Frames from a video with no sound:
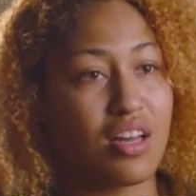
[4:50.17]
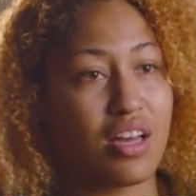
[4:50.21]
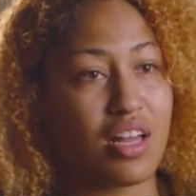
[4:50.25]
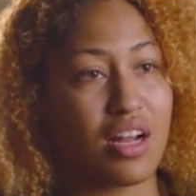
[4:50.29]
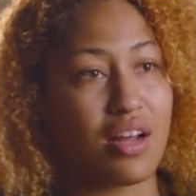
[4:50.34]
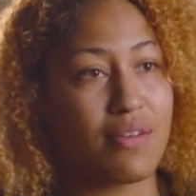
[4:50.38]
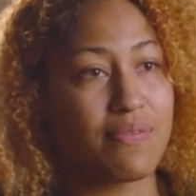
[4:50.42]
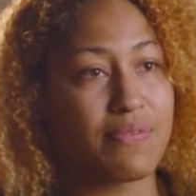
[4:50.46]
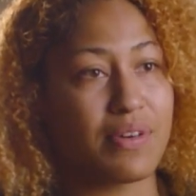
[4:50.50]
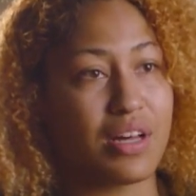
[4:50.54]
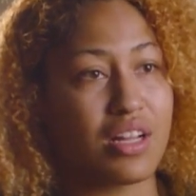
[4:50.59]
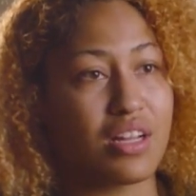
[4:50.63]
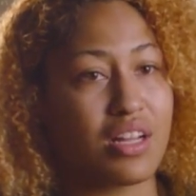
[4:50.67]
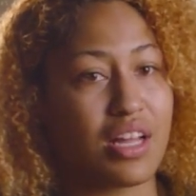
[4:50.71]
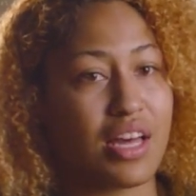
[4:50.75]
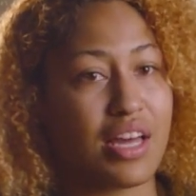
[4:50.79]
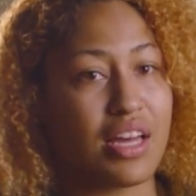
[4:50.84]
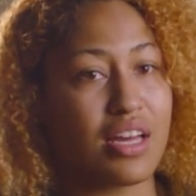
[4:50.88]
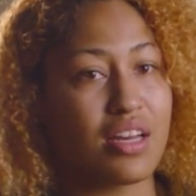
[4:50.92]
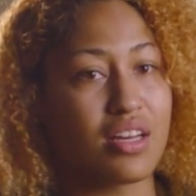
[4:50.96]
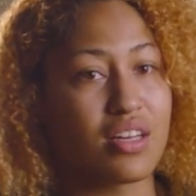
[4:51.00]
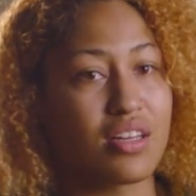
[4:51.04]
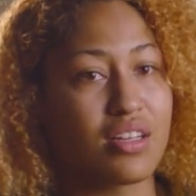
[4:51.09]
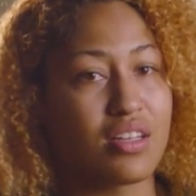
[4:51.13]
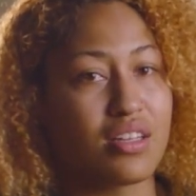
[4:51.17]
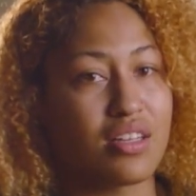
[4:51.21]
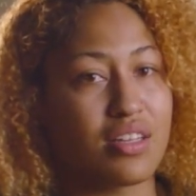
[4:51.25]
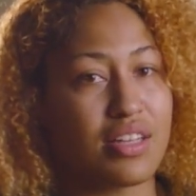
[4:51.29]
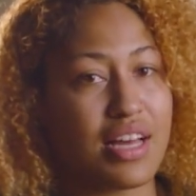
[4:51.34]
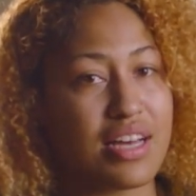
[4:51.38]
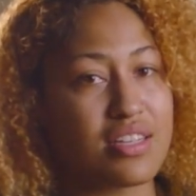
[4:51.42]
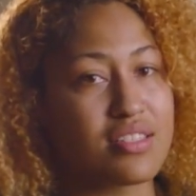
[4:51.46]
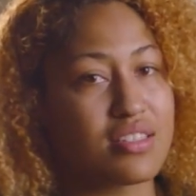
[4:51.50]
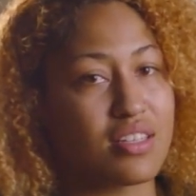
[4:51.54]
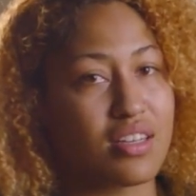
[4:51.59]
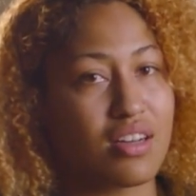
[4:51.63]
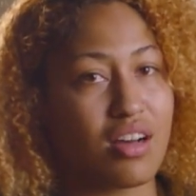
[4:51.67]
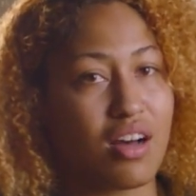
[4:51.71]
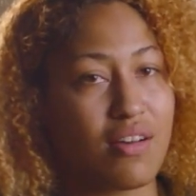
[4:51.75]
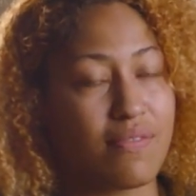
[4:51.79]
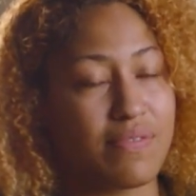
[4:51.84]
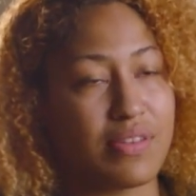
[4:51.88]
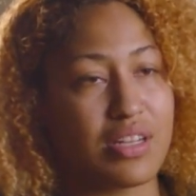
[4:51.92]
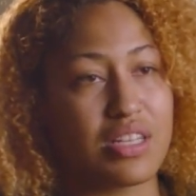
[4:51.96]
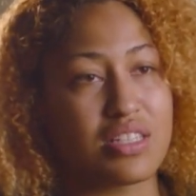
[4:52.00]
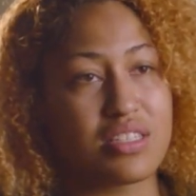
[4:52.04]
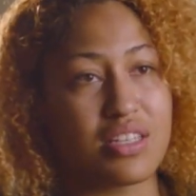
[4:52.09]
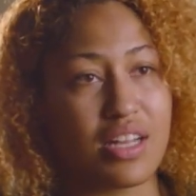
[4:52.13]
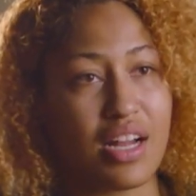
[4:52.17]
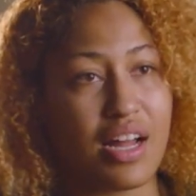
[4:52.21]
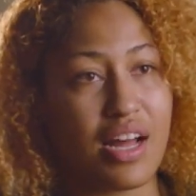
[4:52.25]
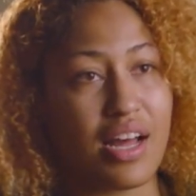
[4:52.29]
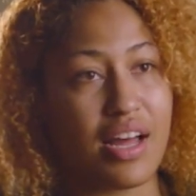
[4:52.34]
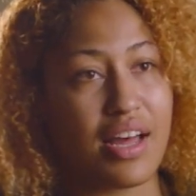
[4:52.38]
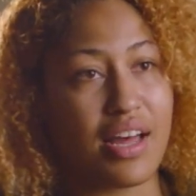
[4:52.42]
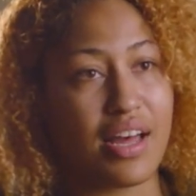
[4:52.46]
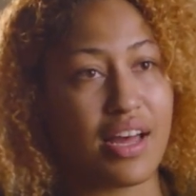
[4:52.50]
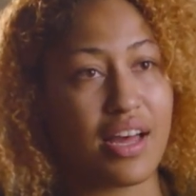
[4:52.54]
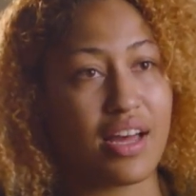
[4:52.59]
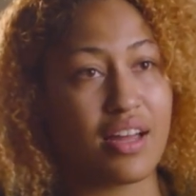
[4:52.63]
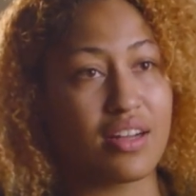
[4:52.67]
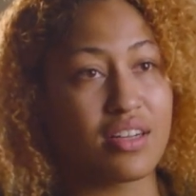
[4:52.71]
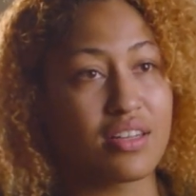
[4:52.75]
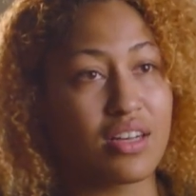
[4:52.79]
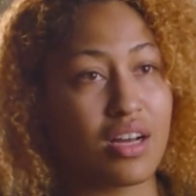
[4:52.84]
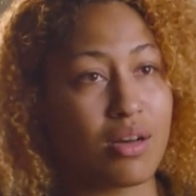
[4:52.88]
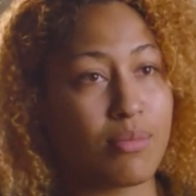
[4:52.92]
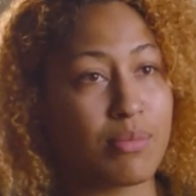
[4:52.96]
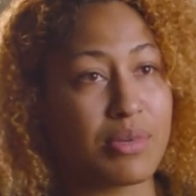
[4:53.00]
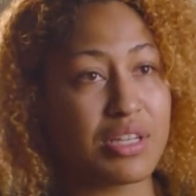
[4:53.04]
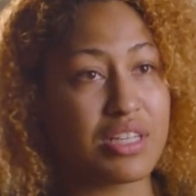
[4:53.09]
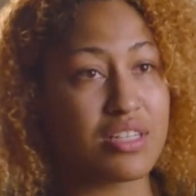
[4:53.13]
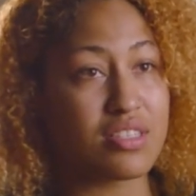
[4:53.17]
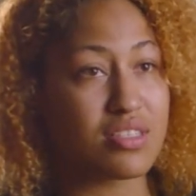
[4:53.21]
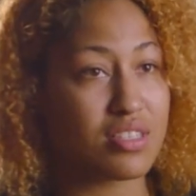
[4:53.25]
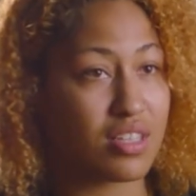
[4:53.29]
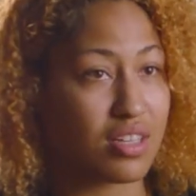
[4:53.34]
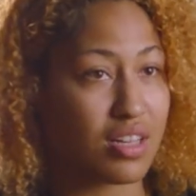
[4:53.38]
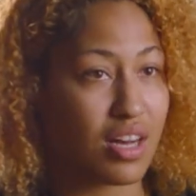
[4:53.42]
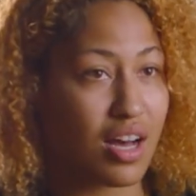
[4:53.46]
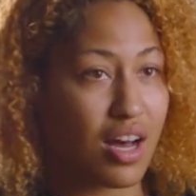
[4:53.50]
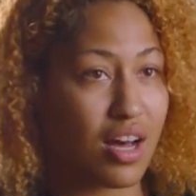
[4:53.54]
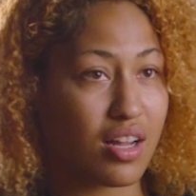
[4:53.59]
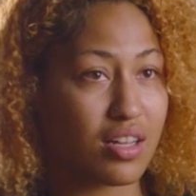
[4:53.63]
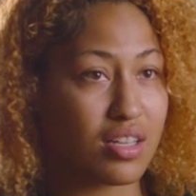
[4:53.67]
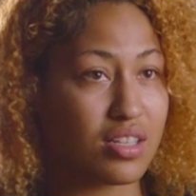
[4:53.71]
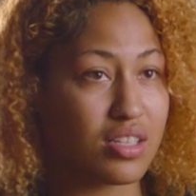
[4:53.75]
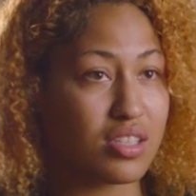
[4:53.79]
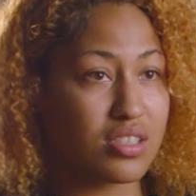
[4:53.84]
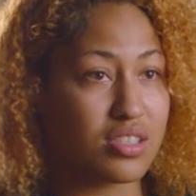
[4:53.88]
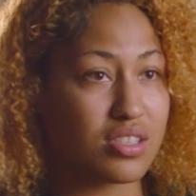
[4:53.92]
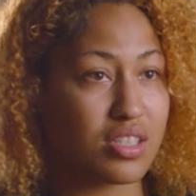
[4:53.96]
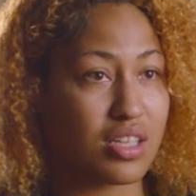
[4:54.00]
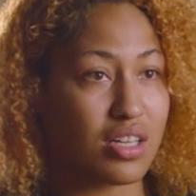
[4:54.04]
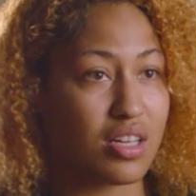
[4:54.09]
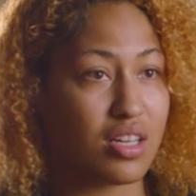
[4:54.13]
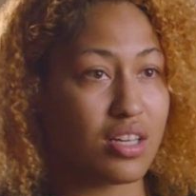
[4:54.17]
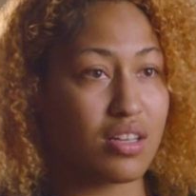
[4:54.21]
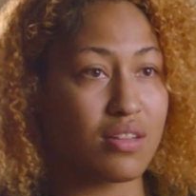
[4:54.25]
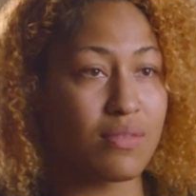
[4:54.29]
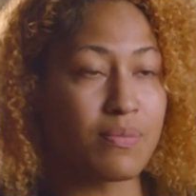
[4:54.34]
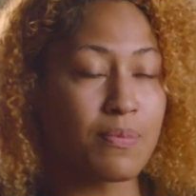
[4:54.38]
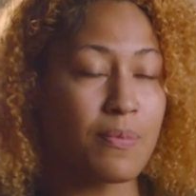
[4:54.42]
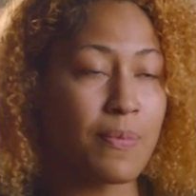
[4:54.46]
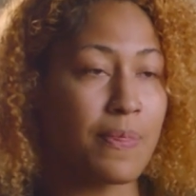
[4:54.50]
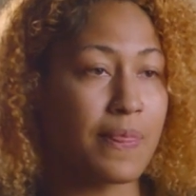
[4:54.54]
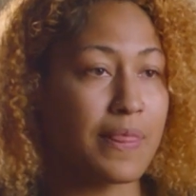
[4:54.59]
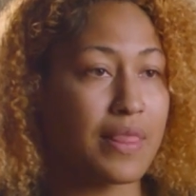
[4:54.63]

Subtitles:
And I felt like that's the confidence that I had coming into college, and